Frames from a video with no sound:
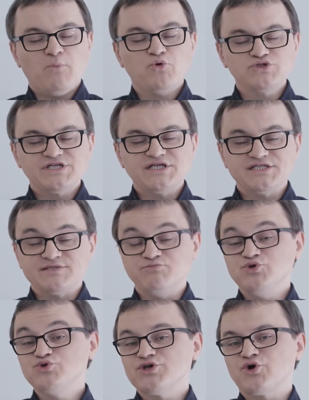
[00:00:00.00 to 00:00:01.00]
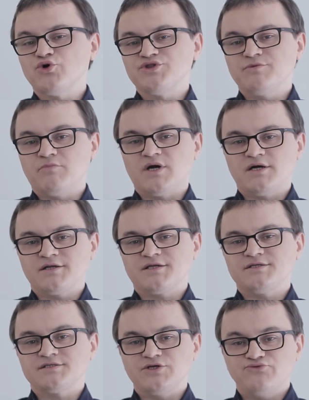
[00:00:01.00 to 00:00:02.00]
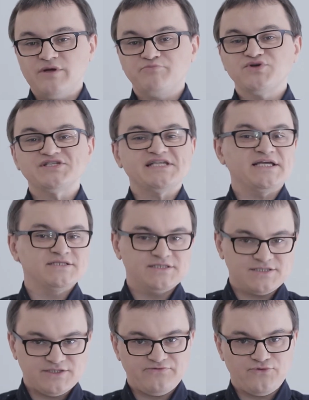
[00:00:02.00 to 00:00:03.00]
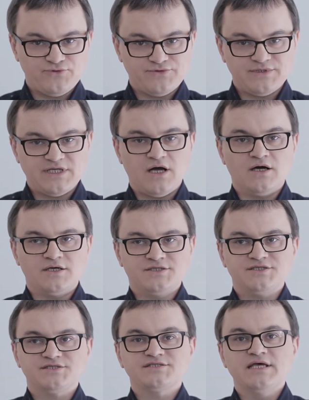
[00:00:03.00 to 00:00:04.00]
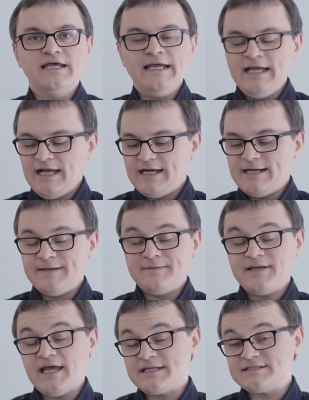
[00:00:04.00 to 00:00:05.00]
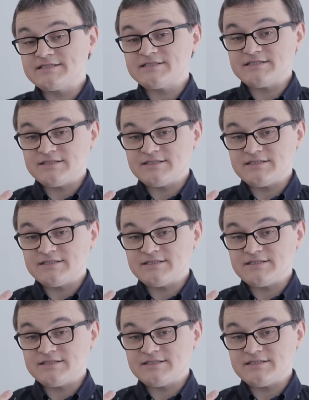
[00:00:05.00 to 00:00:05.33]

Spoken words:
puts his music on the market, representative of an artist. And